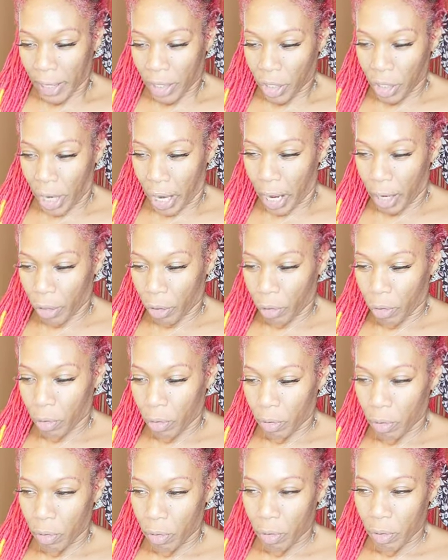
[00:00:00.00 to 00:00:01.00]
channel,
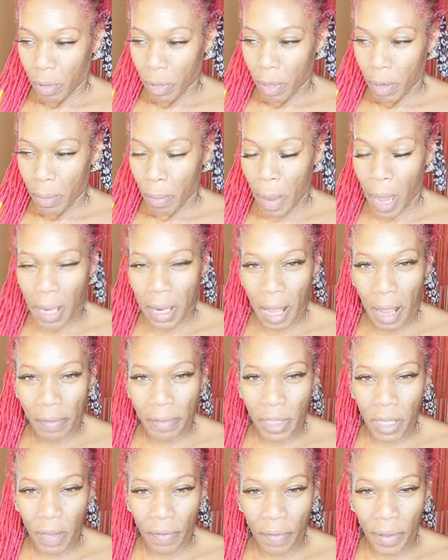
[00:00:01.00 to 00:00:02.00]
my
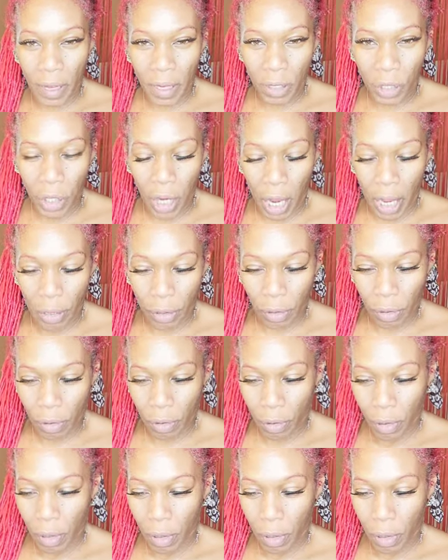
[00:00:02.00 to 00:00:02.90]
Life TV channel.